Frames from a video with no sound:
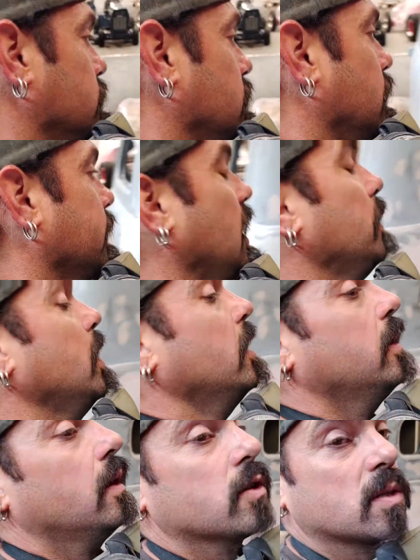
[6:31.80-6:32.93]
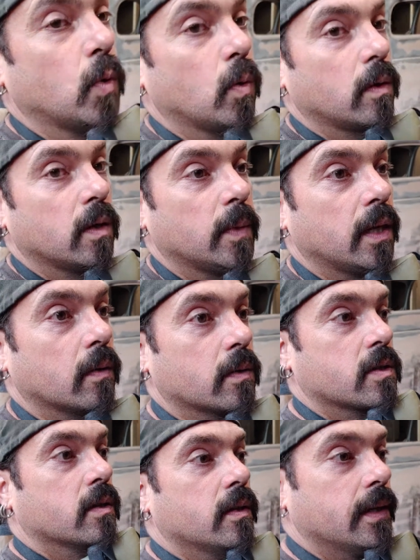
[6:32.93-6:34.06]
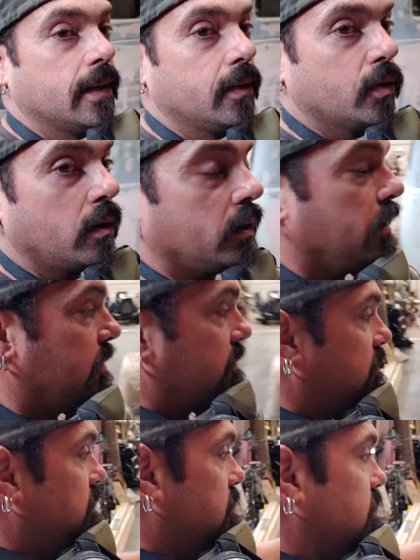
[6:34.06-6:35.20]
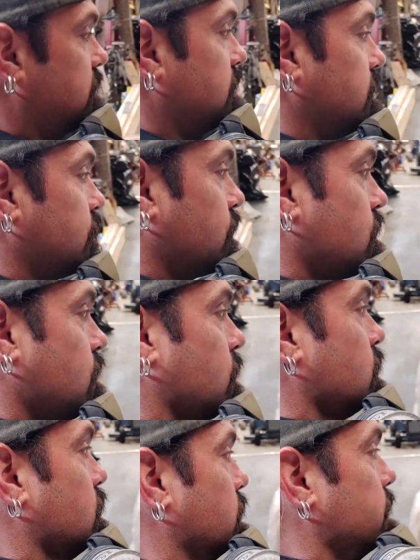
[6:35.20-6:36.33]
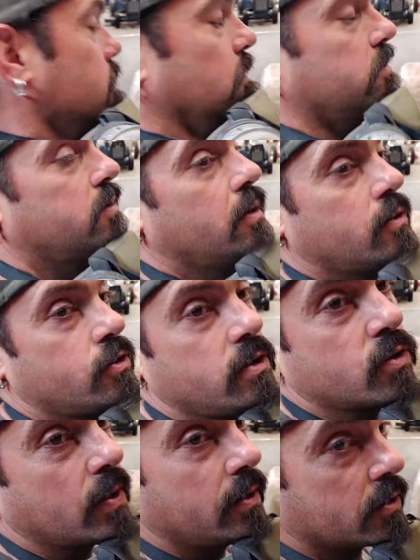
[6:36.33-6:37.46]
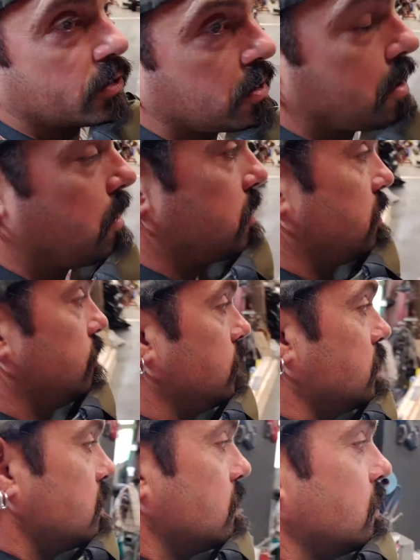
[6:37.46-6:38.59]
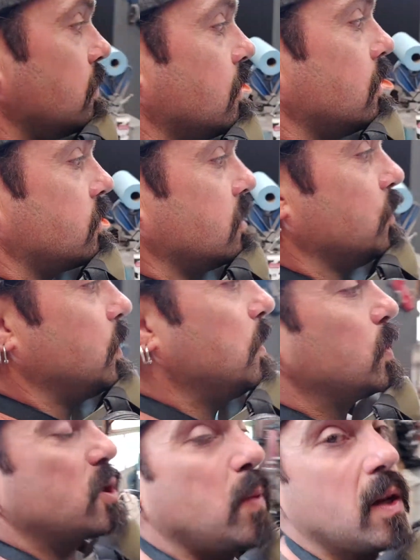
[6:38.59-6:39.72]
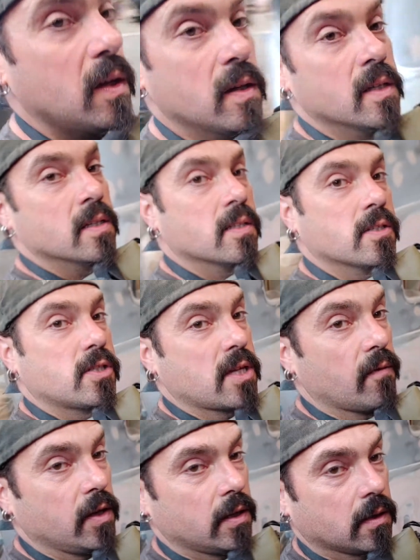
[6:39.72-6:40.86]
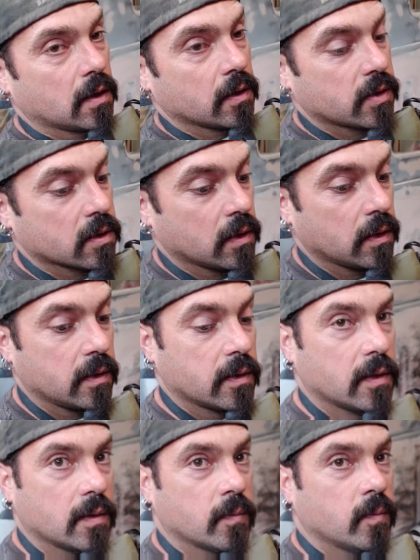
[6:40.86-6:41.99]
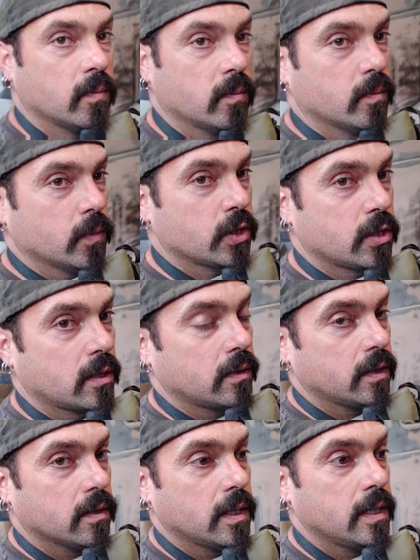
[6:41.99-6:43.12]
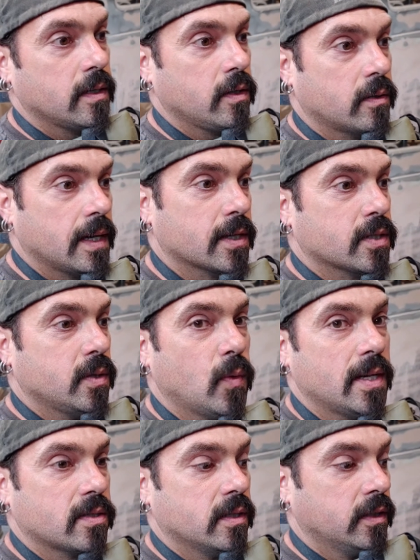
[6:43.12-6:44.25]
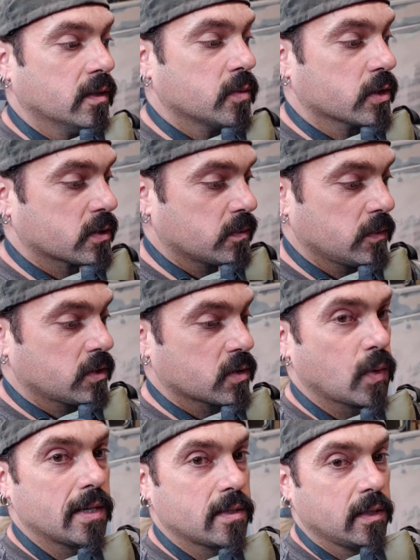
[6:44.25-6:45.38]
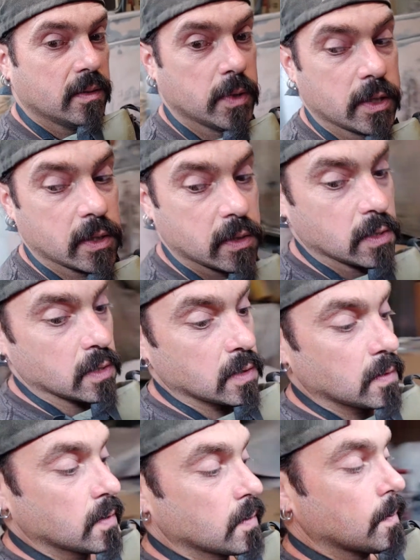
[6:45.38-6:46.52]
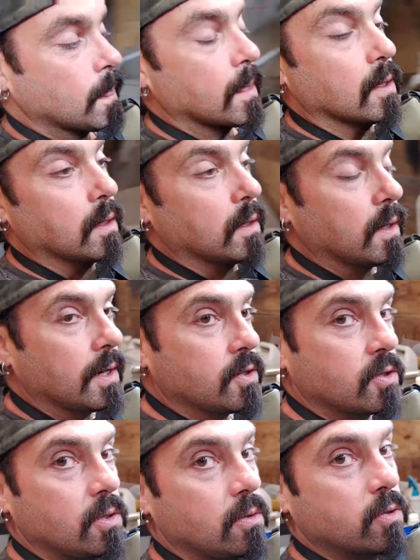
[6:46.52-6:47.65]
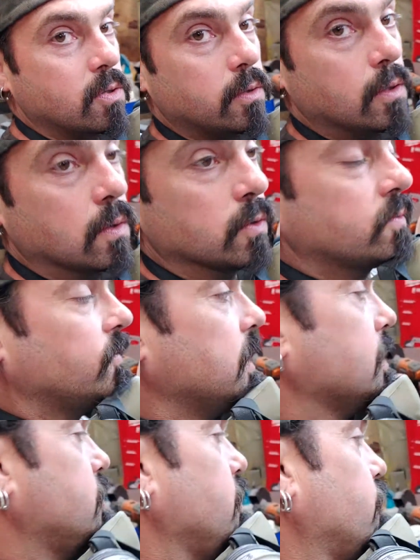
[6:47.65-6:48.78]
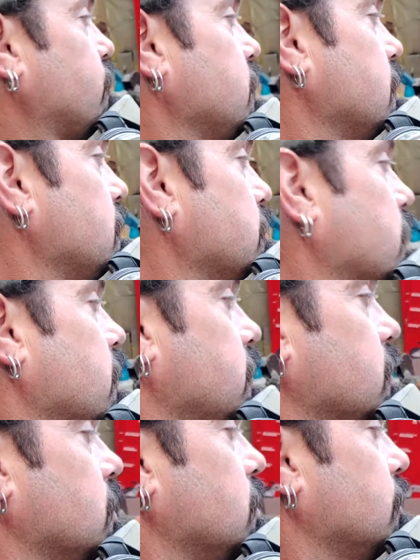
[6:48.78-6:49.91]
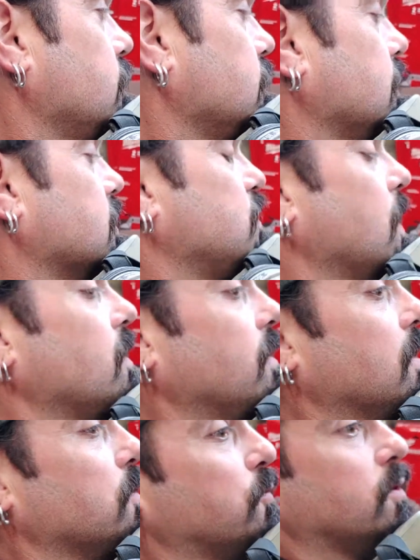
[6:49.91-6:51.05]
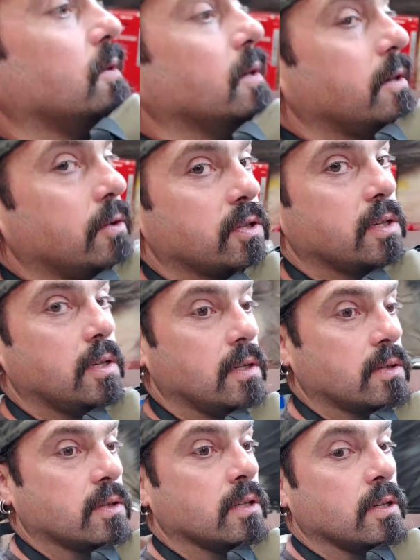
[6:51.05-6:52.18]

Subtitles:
I came out here this morning about 9:30, and I noticed that she's ready to sand. Some people spend $70 on material, and you're actually wasting you're just wasting your money. I just use good old-fashioned 3M Bondo that's been around for hundreds of years,